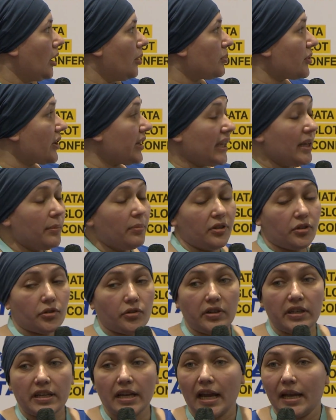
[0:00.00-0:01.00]
Prohibit
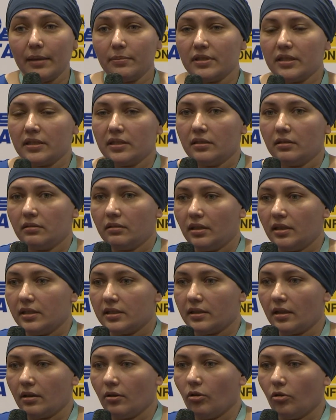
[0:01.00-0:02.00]
retimes,
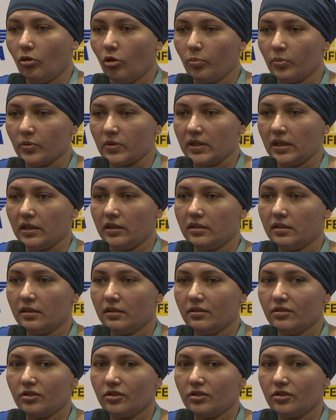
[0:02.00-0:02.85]
it's the opposite.